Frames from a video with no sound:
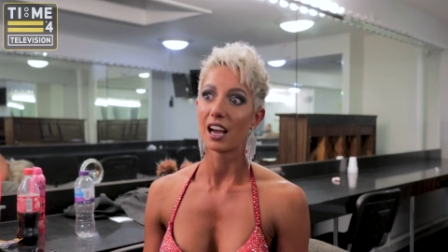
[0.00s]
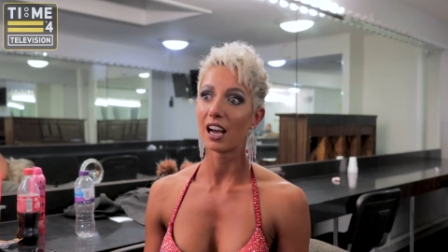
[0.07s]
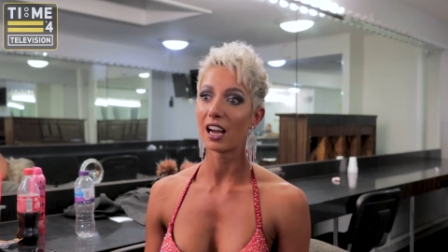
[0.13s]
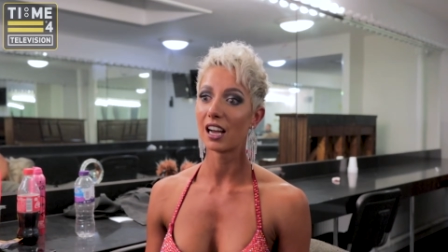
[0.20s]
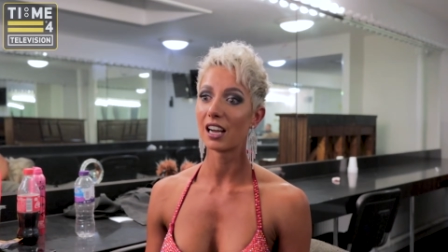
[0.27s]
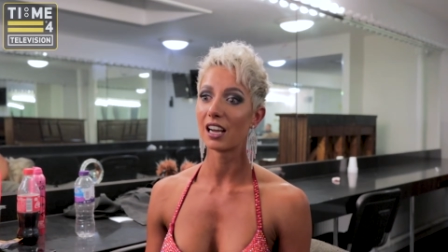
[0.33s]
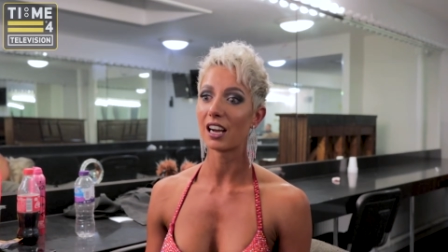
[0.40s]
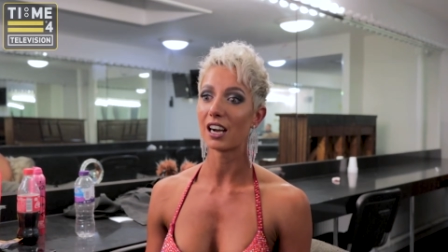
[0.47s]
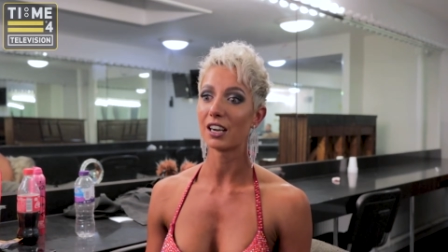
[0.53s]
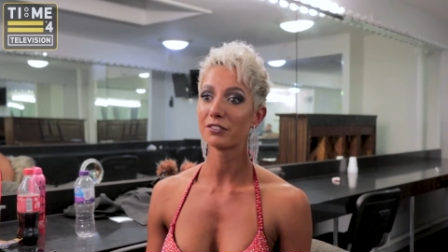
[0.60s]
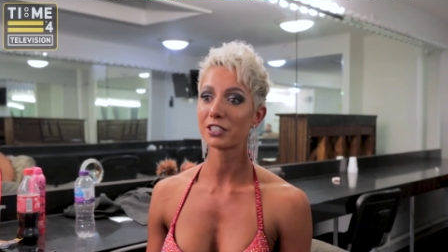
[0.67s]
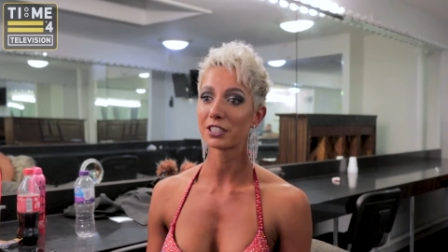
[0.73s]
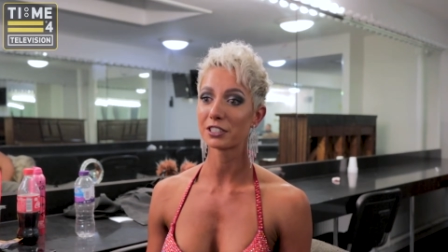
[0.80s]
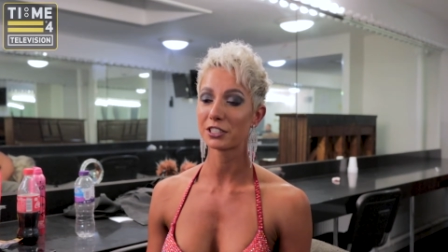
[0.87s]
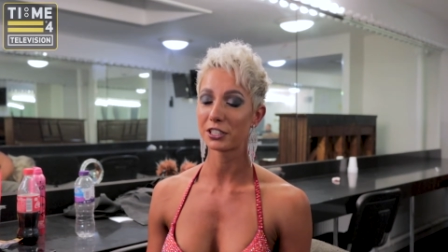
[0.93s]
Uh,
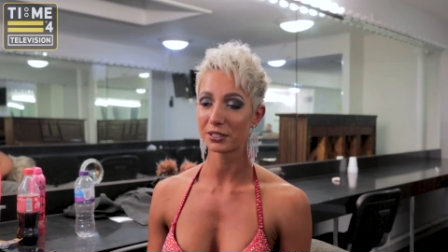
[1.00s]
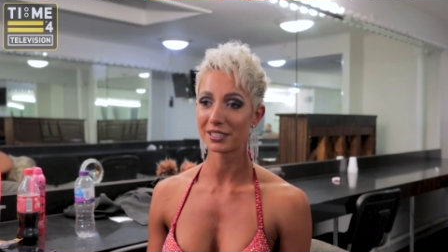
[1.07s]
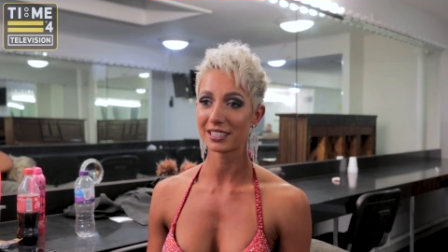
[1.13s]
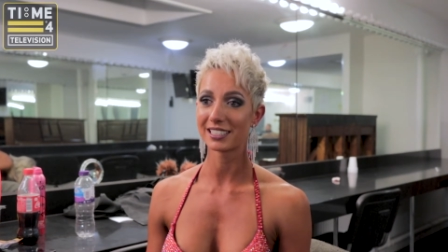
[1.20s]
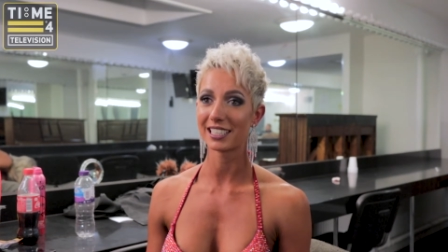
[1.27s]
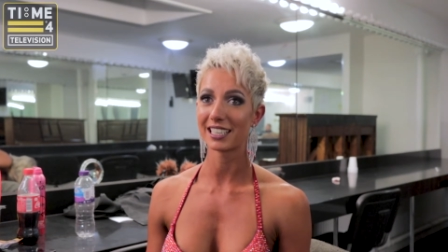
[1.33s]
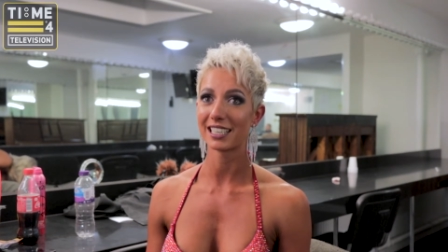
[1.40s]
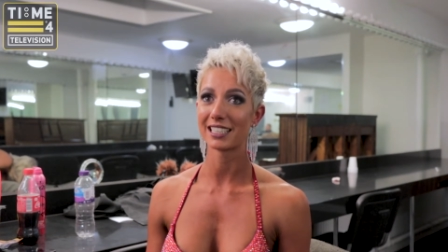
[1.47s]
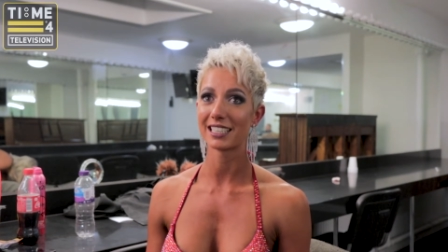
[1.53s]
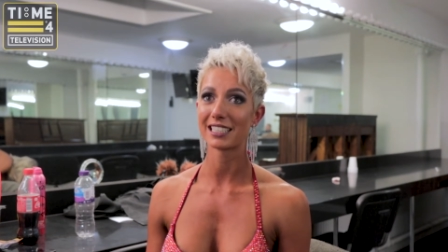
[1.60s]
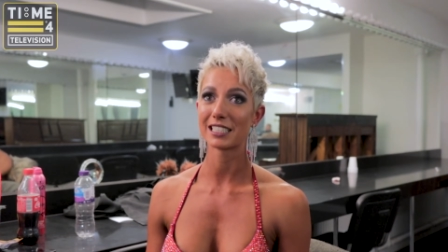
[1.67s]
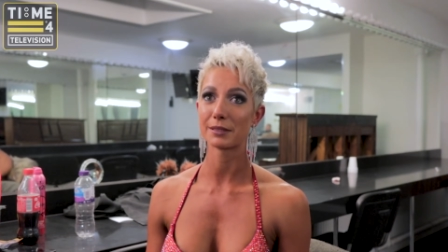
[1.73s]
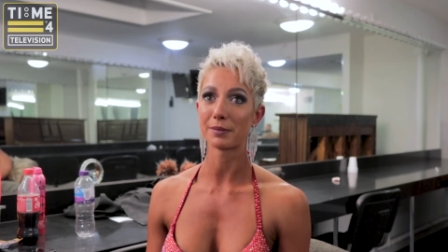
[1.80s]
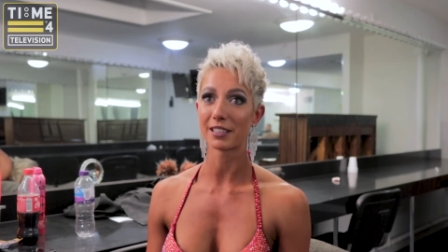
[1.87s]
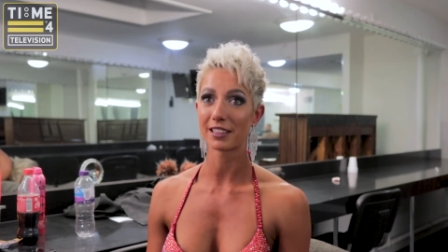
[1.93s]
I've done two this year.
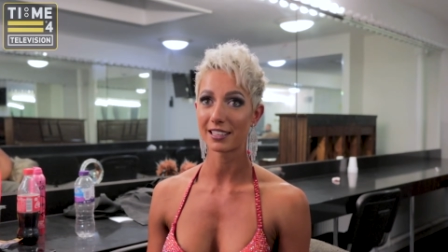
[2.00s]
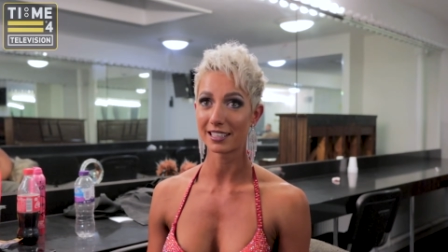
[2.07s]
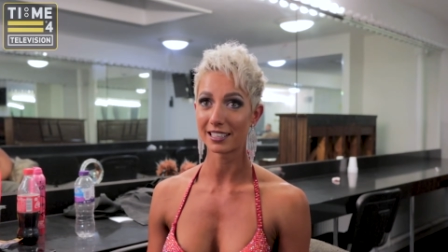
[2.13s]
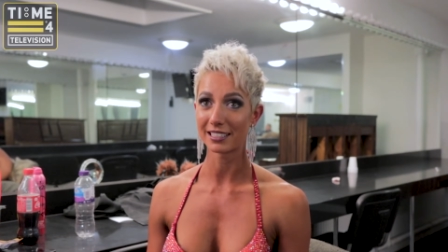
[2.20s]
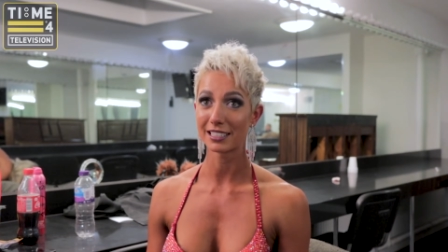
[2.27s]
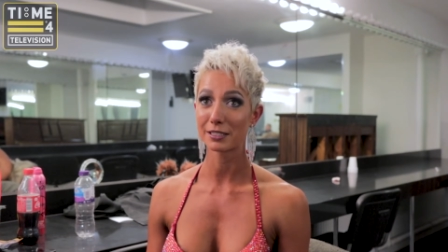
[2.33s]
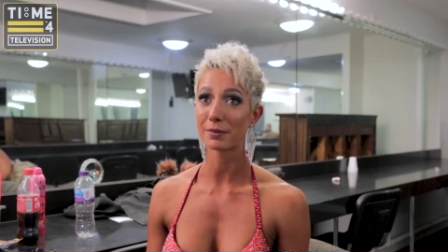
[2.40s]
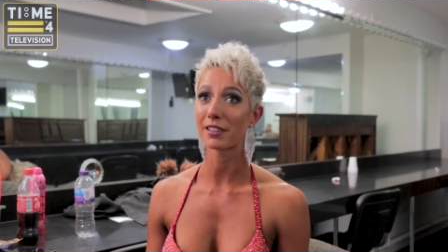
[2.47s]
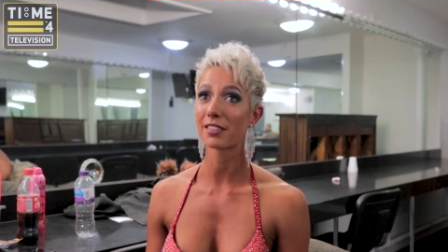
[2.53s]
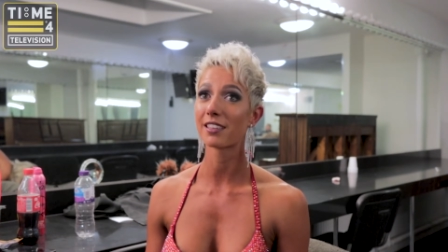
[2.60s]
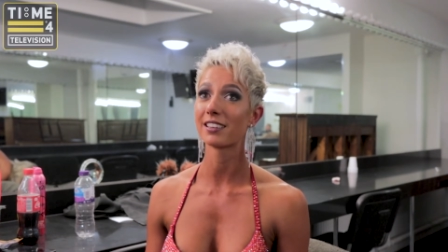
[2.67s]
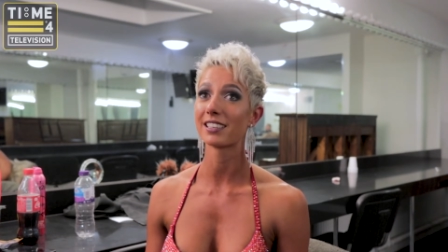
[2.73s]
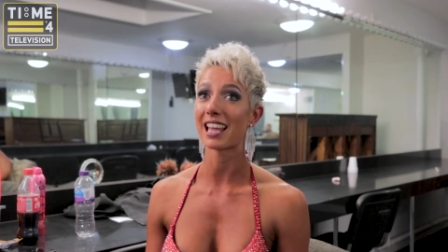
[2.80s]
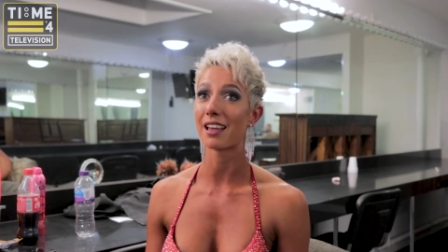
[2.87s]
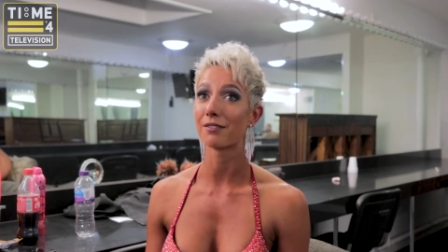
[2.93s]
This is my third. This is my
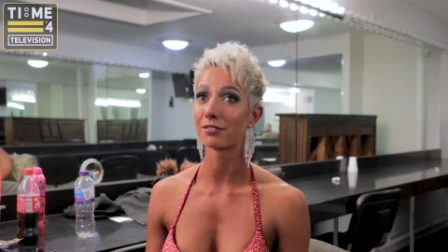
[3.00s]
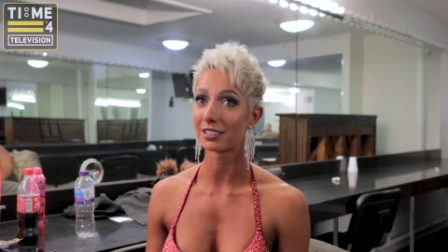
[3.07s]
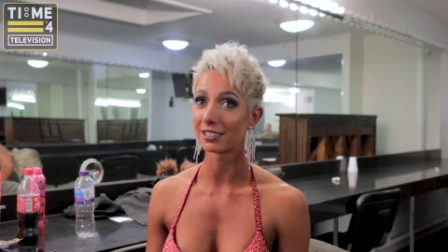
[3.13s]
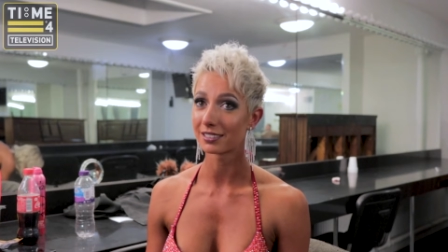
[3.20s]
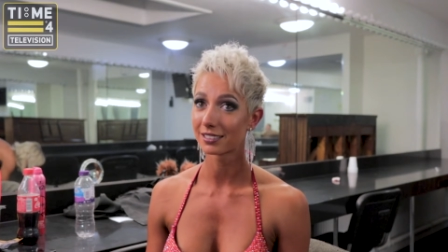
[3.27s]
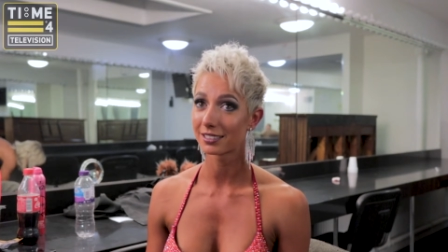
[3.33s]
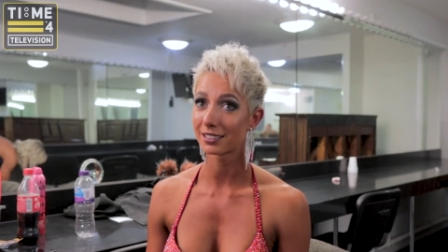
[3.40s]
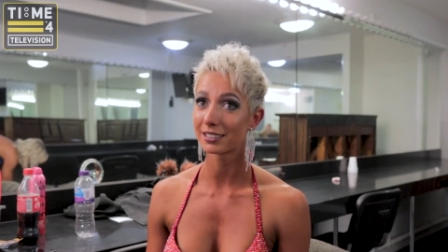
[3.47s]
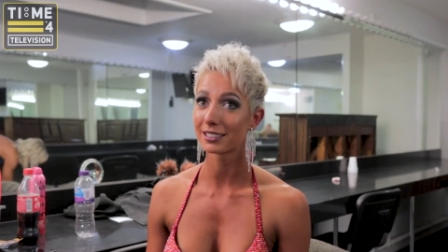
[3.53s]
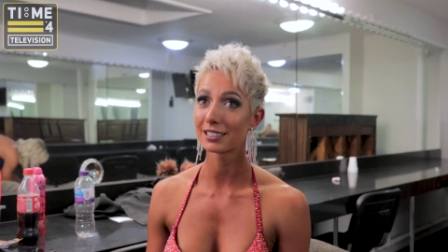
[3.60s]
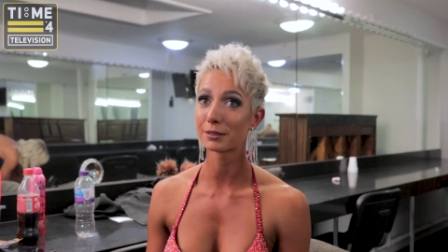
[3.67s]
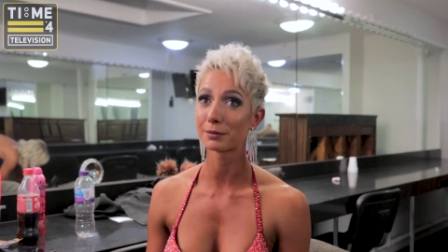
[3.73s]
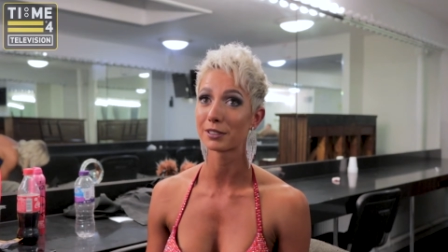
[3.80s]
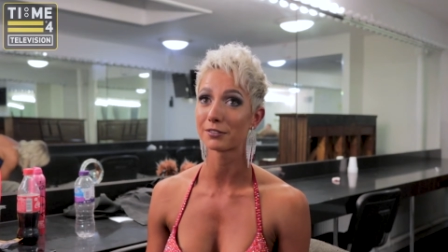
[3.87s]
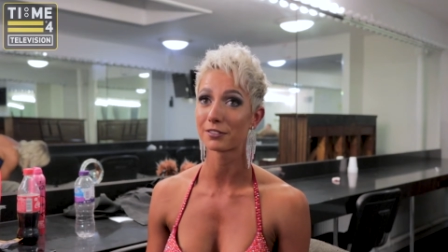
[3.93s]
third ever. So this
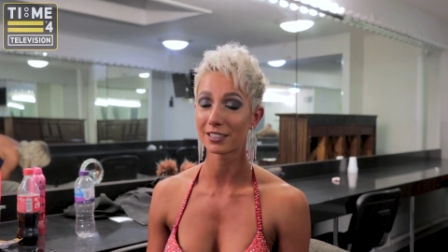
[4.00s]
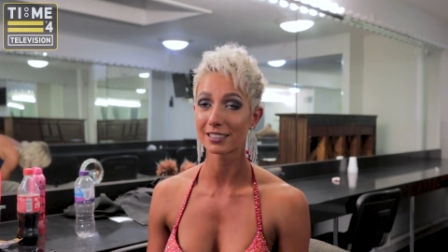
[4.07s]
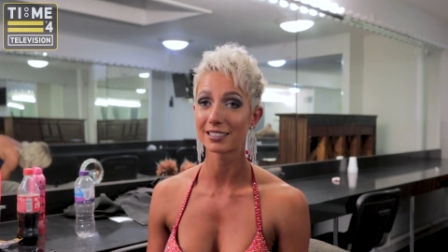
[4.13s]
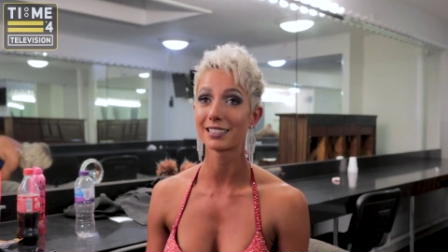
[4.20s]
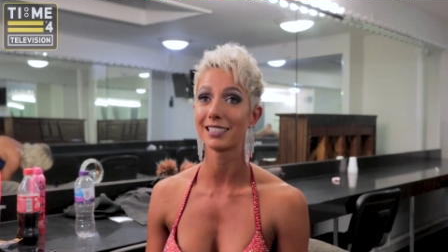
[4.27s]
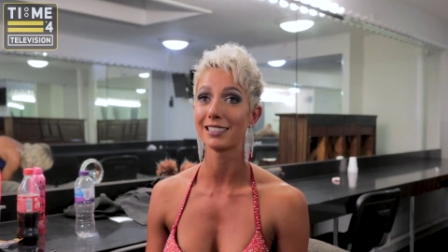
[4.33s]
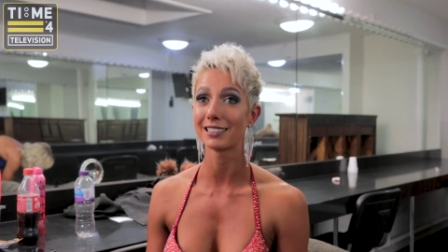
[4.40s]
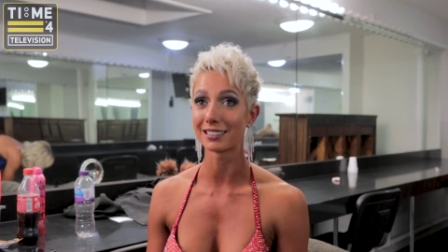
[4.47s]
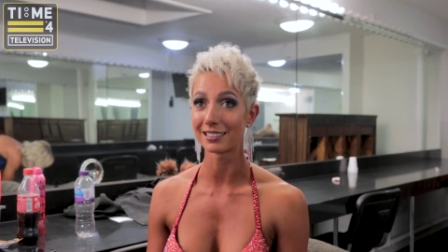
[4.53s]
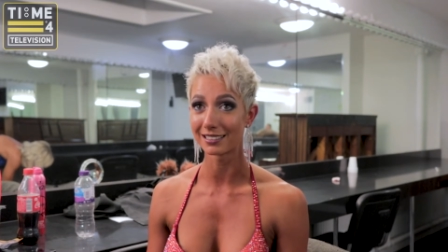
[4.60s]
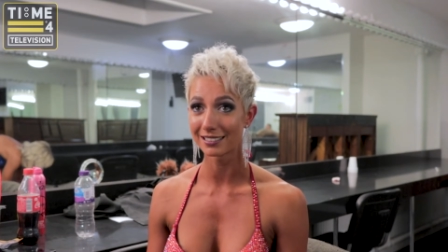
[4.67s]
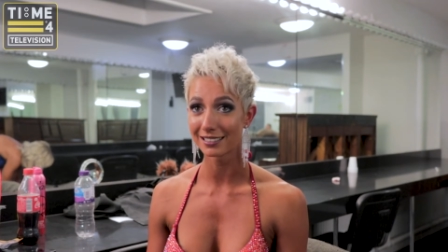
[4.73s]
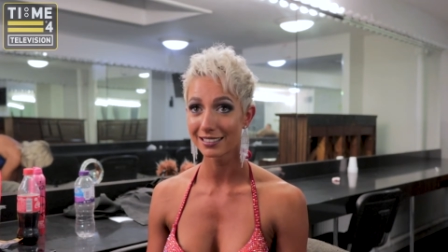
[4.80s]
is my first season.